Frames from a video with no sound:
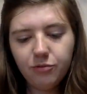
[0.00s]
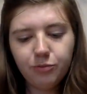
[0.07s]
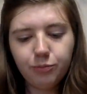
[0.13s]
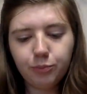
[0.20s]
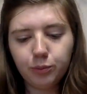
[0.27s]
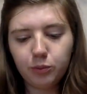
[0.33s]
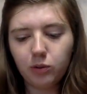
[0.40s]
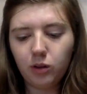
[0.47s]
of
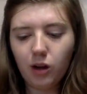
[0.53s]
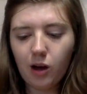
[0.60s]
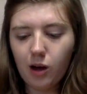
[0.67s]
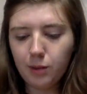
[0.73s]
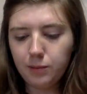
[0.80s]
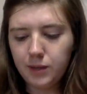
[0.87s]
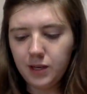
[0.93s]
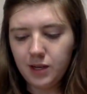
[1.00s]

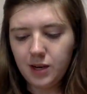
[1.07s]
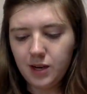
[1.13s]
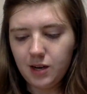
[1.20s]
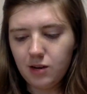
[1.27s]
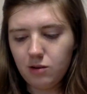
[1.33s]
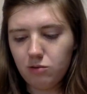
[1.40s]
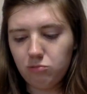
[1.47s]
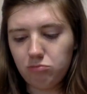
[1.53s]
blobby
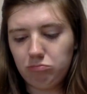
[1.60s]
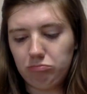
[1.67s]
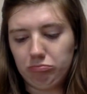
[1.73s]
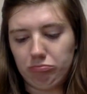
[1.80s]
now.